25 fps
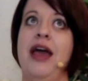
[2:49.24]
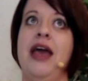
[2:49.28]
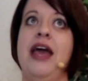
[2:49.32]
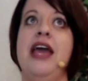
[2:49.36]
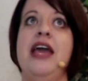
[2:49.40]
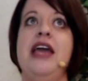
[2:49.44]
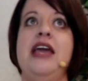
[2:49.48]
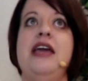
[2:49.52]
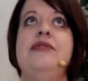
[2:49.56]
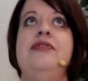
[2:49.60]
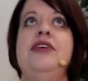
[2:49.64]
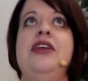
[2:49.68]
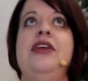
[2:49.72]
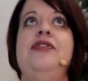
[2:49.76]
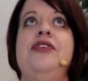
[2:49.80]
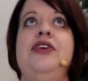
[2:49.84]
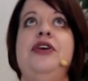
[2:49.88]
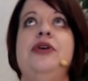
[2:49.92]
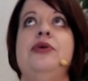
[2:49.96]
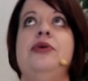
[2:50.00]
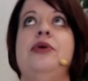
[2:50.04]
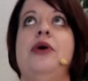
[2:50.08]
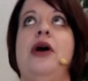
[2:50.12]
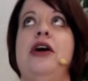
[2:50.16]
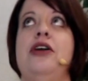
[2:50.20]
Even if
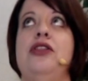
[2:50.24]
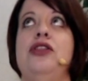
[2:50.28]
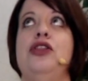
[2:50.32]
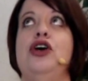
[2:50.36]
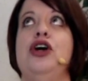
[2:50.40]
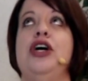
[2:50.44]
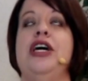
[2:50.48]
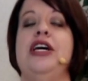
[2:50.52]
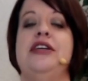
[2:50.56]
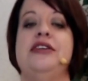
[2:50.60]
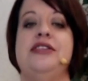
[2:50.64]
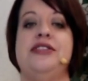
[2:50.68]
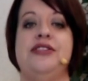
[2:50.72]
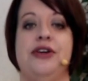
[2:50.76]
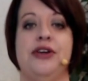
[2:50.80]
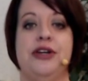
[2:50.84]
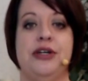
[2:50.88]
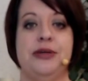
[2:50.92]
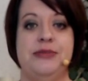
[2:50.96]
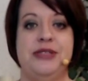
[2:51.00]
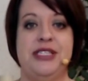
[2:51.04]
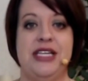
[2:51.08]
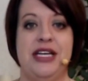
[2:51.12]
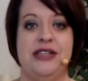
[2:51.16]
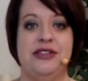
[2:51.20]
you look at a
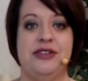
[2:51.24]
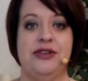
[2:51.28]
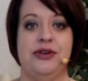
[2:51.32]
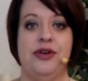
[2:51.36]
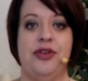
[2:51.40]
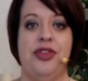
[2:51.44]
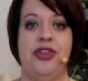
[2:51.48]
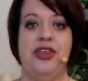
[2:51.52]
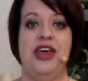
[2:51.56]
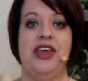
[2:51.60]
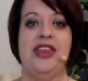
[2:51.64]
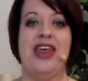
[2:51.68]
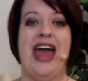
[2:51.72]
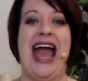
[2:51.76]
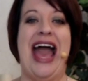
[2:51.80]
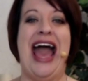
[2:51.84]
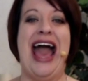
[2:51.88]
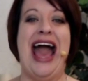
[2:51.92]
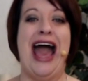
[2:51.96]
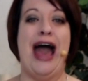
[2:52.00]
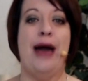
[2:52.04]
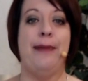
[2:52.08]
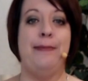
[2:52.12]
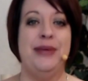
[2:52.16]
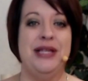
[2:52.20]
circumstance or a thing that
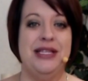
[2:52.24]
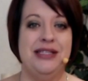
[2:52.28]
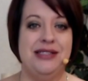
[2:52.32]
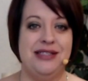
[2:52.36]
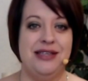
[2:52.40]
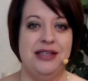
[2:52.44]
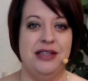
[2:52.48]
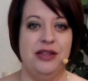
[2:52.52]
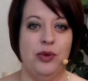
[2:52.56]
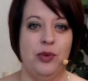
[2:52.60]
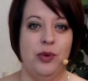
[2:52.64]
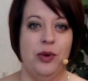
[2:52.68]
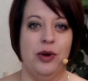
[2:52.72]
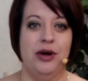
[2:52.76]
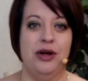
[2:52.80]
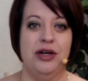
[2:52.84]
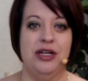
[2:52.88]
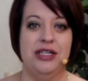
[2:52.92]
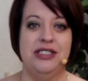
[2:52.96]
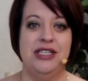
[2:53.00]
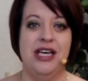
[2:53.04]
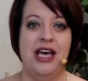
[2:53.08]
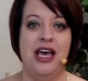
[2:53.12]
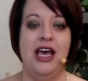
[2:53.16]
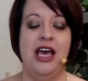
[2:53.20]
happens in the
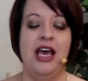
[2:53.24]
world,